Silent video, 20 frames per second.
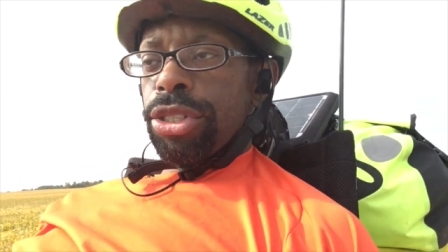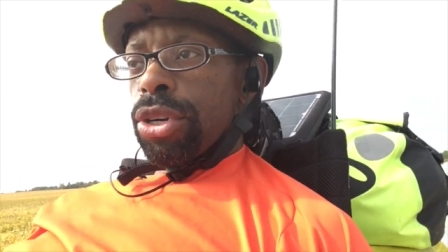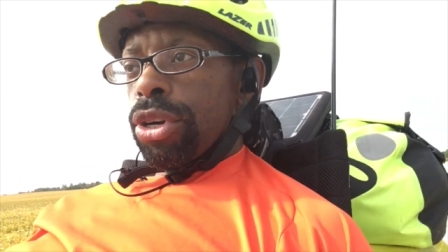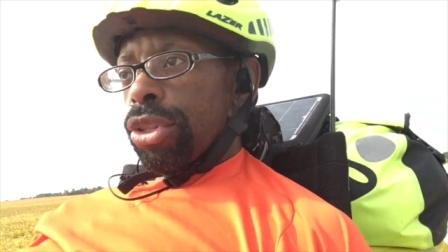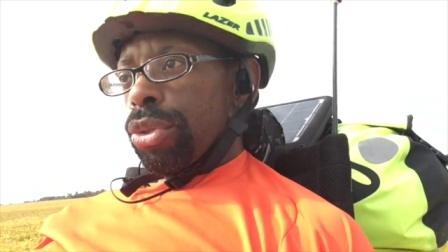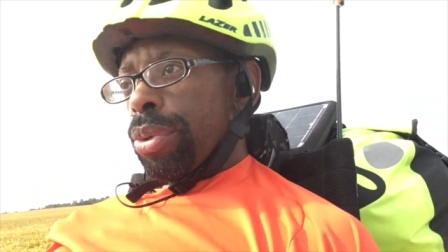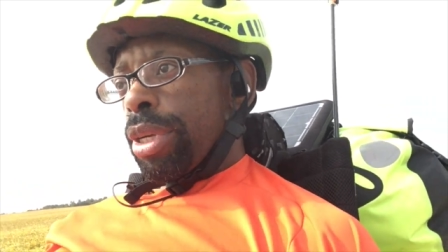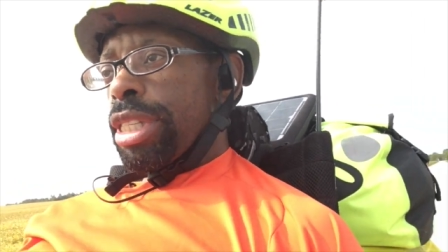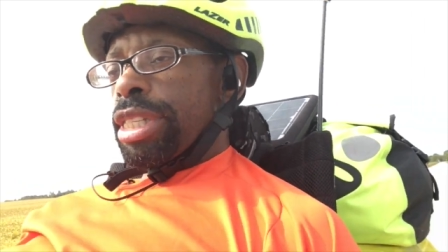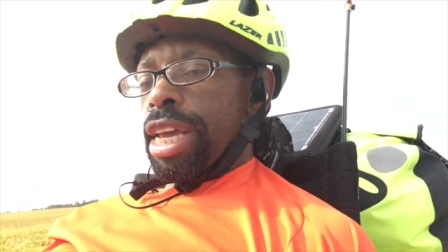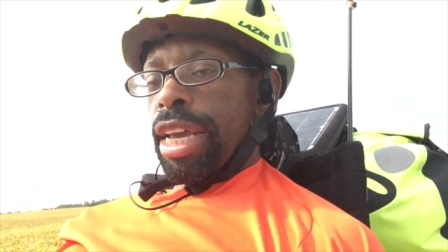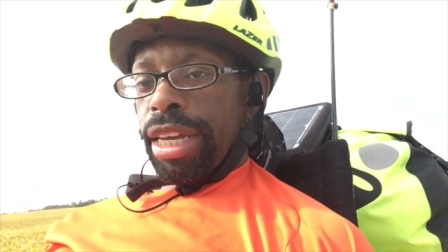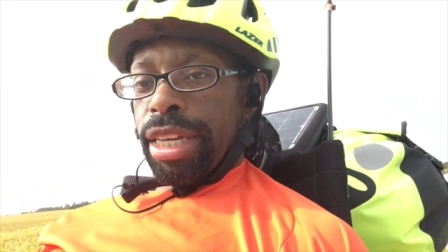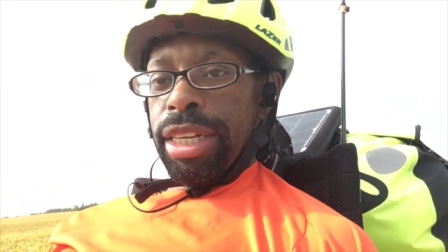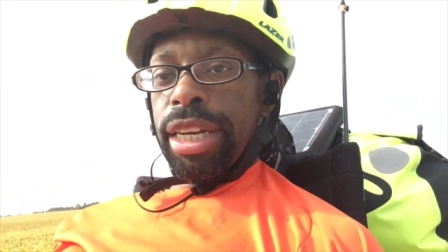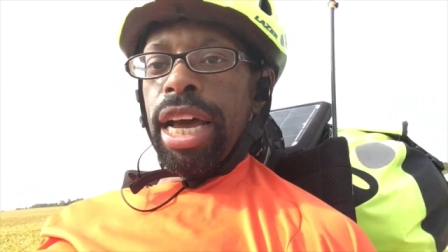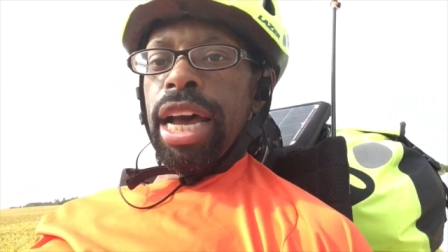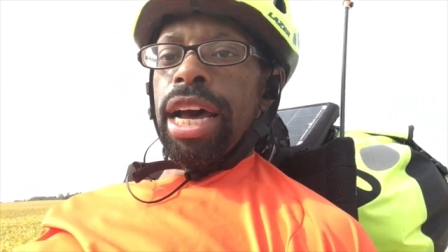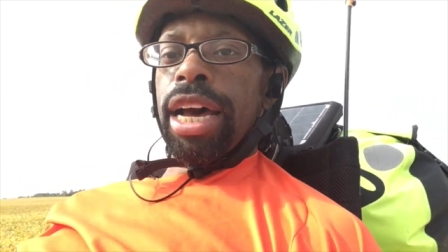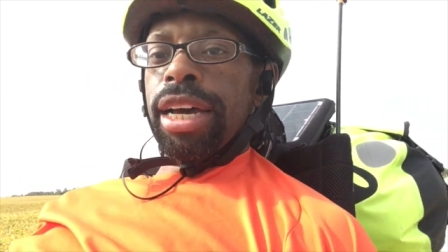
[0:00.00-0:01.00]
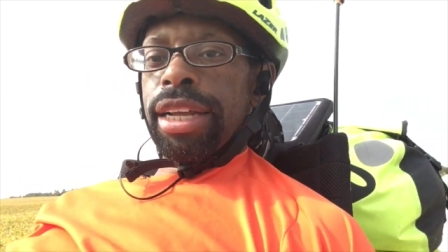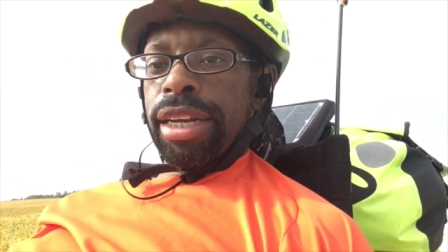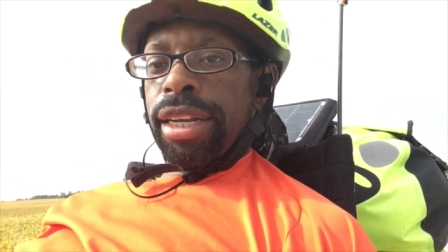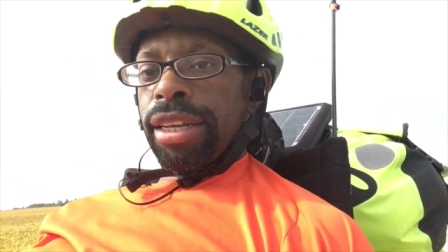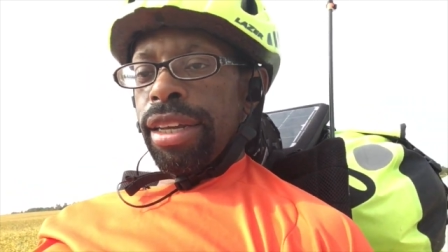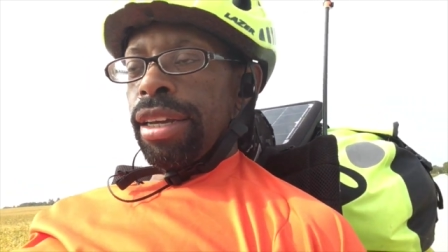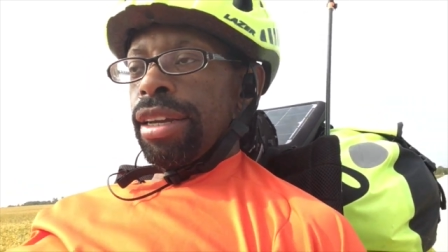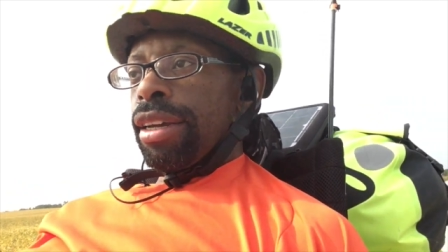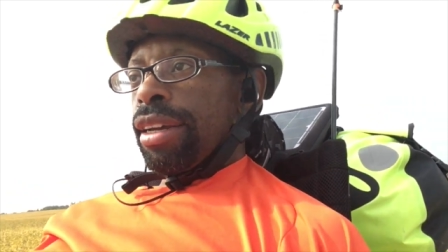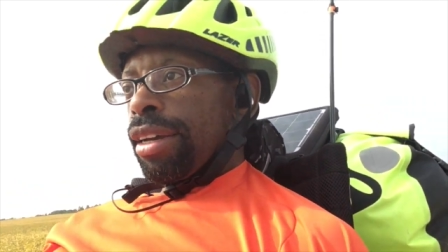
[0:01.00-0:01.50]
or a 3-second nod,
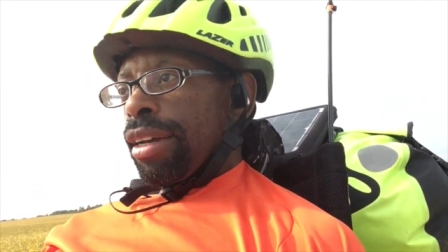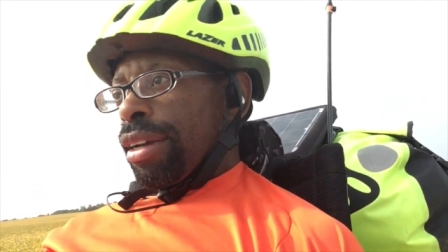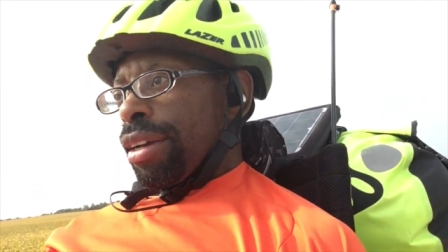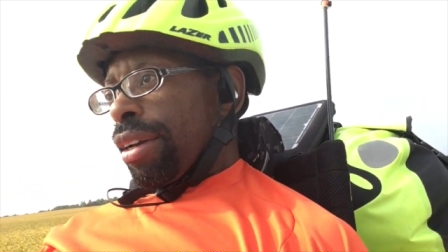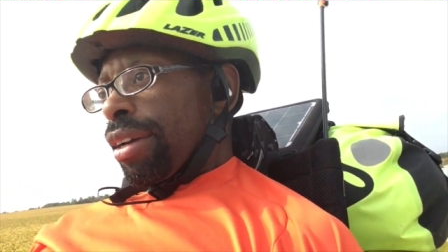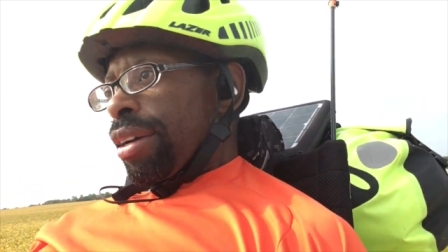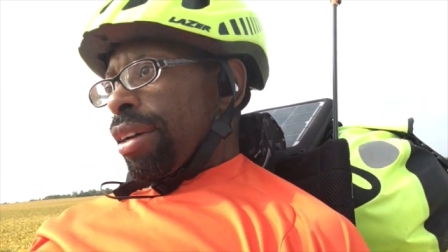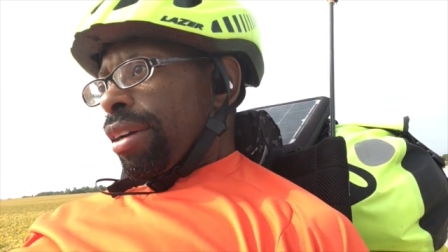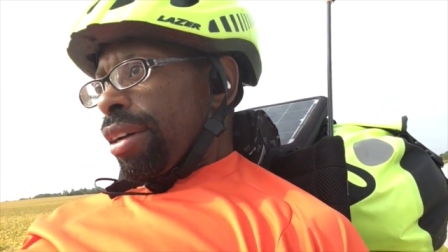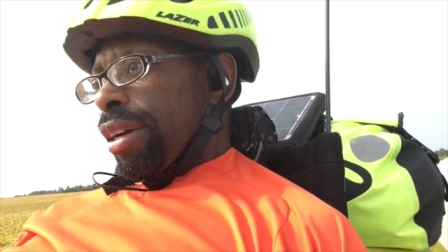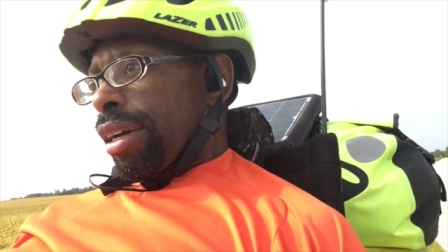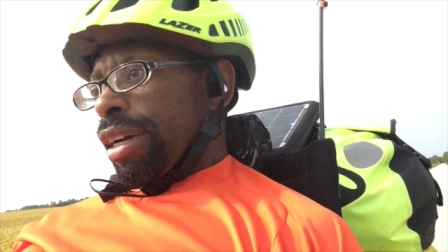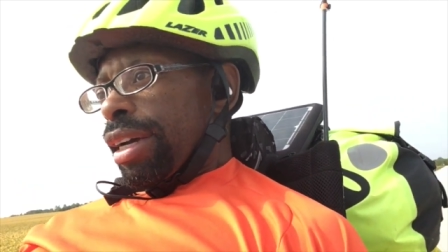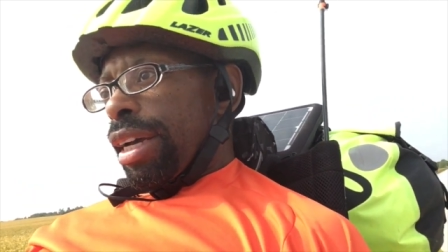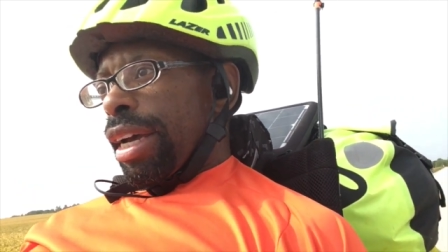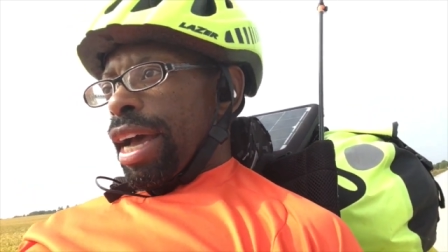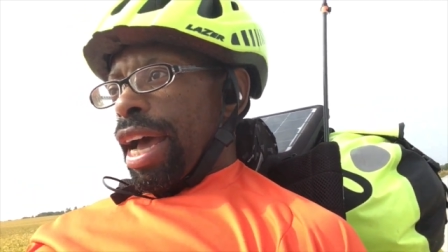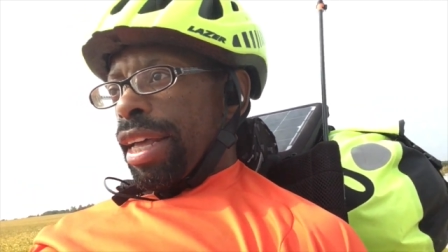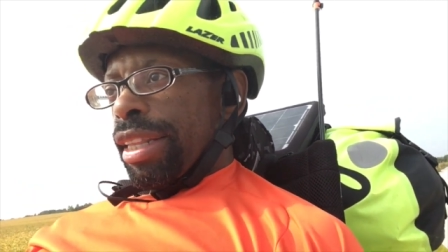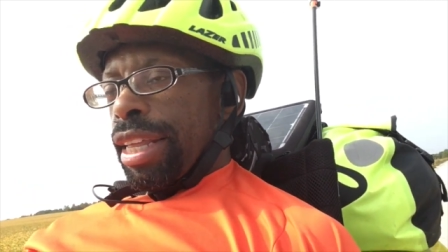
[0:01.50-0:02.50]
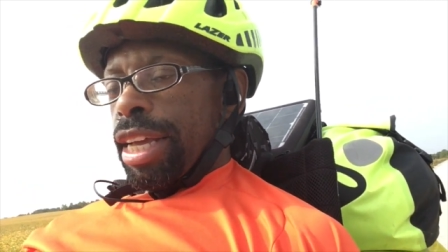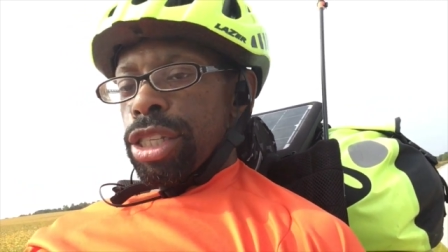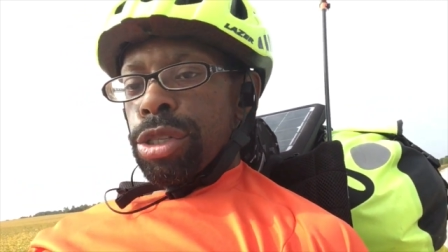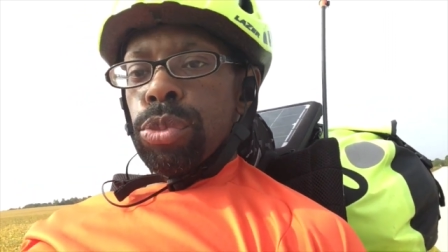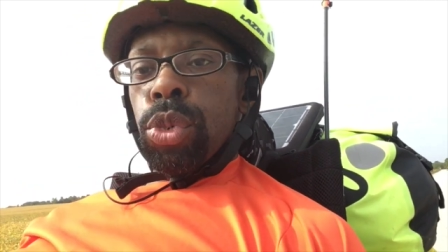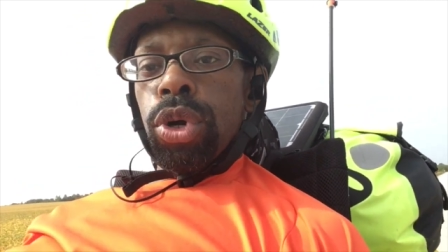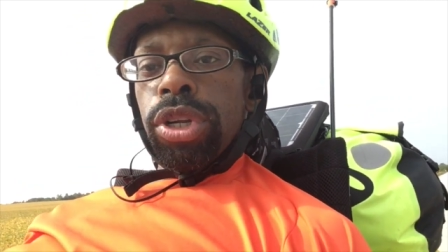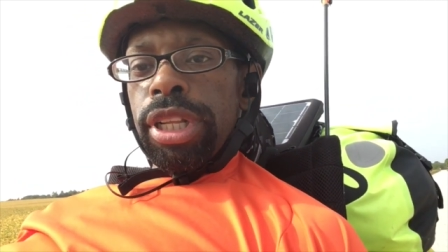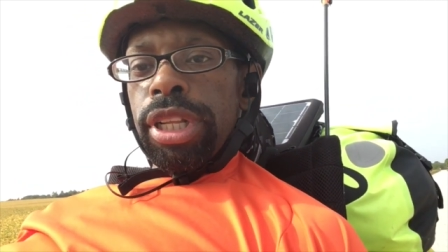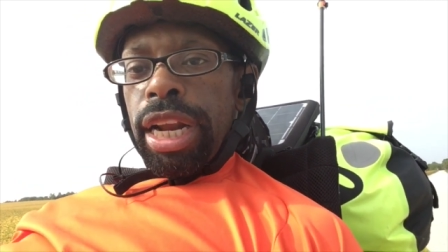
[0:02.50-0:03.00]
that's
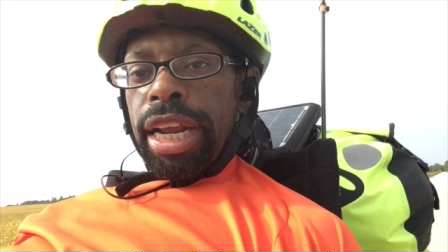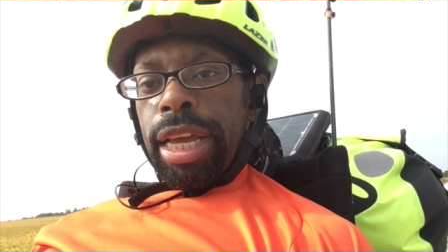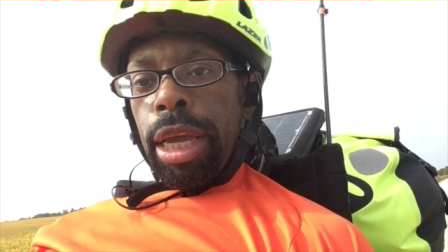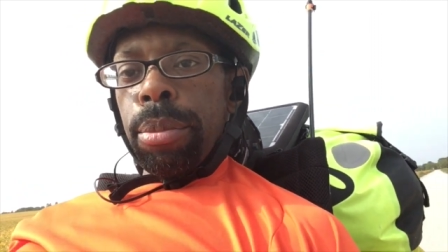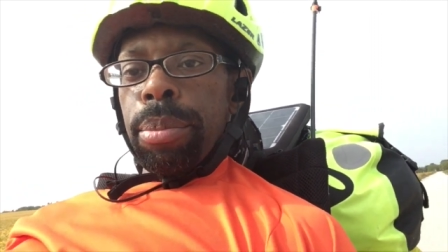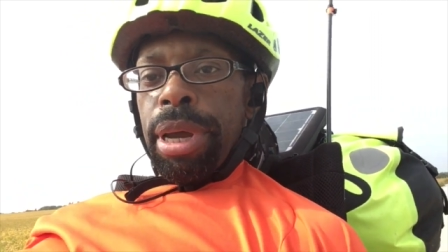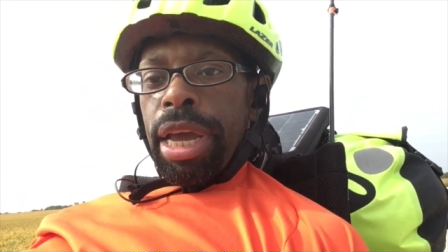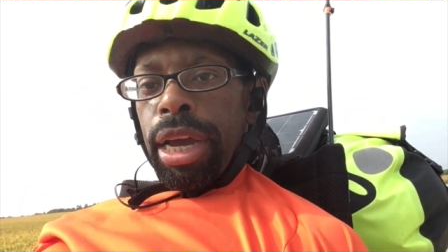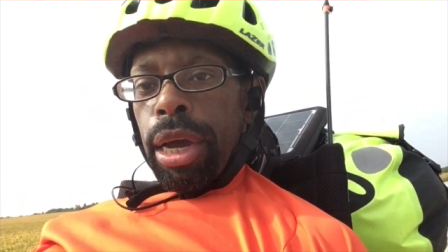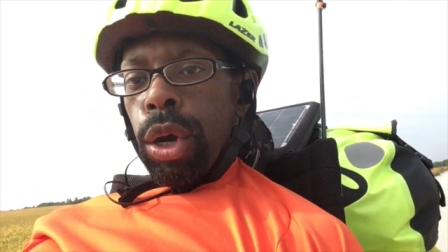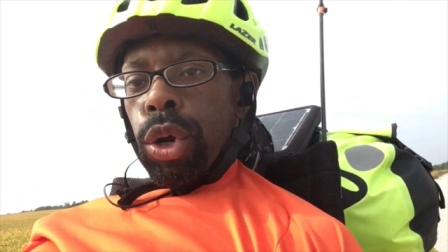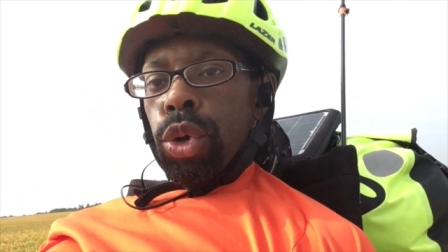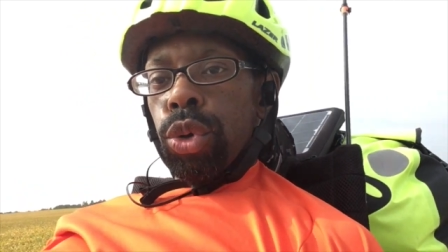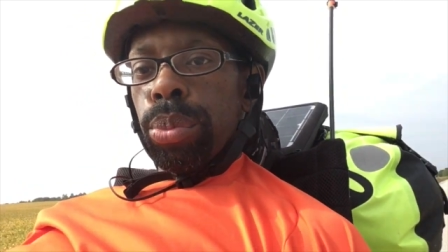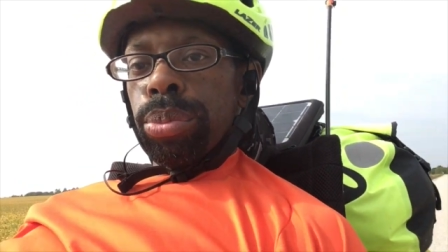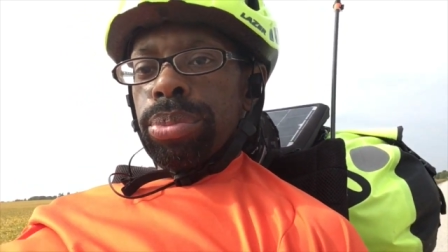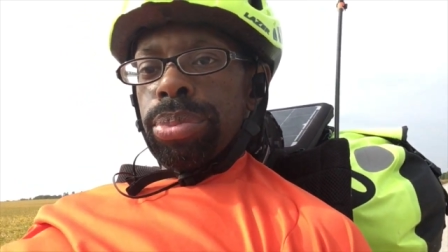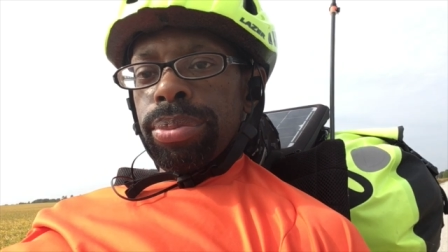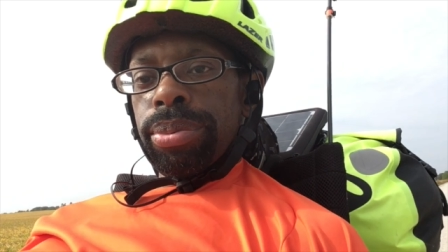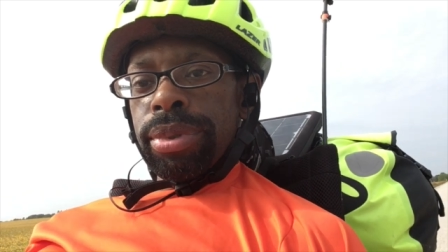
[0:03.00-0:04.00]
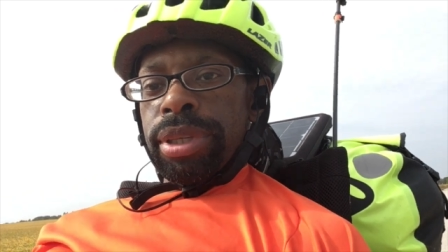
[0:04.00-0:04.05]
more than I get back home.